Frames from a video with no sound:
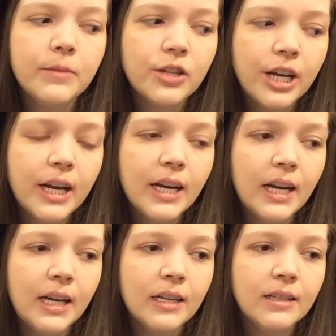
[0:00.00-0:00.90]
She
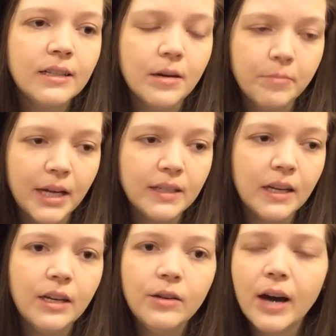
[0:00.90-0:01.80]
is
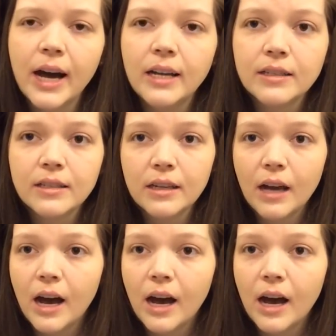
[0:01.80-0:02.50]
amazing. You guys,